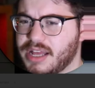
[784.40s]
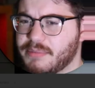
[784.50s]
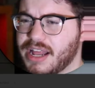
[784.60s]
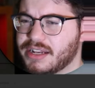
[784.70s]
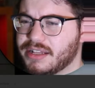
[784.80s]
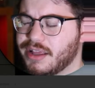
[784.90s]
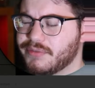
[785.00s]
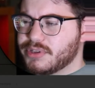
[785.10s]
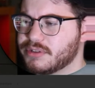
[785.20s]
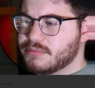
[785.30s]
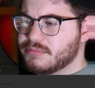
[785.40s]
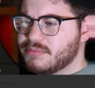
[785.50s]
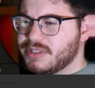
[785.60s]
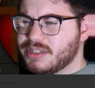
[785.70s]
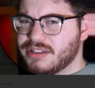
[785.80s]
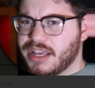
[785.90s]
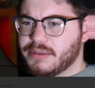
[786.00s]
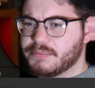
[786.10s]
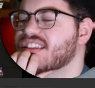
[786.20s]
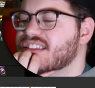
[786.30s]
not in love with him. Little
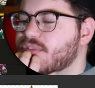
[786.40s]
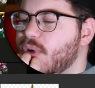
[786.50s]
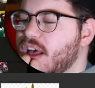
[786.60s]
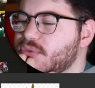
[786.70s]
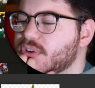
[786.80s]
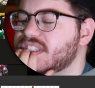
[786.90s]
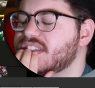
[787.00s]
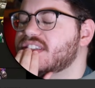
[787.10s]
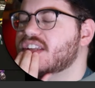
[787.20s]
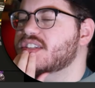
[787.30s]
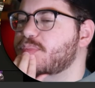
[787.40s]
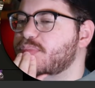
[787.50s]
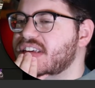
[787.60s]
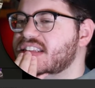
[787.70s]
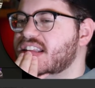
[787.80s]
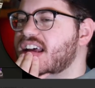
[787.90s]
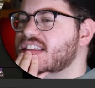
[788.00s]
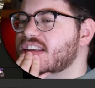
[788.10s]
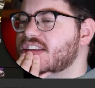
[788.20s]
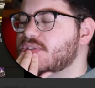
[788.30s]
lame. The Wild Force is such a big line
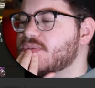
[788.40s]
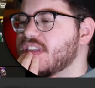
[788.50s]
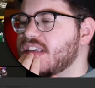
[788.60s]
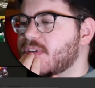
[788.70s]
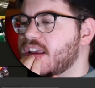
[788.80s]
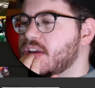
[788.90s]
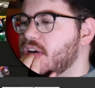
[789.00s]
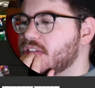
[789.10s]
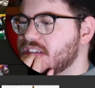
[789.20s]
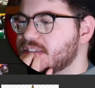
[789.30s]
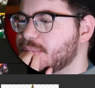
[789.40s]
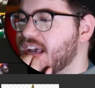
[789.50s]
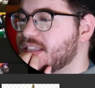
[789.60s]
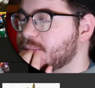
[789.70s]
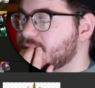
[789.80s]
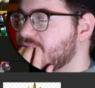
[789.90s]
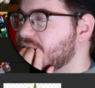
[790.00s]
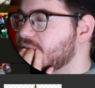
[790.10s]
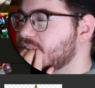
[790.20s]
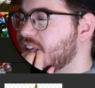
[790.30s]
that you can really rank all these by
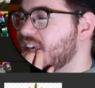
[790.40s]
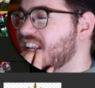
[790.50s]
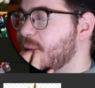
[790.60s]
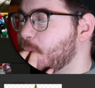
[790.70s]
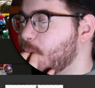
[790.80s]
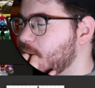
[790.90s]
themselves, and I might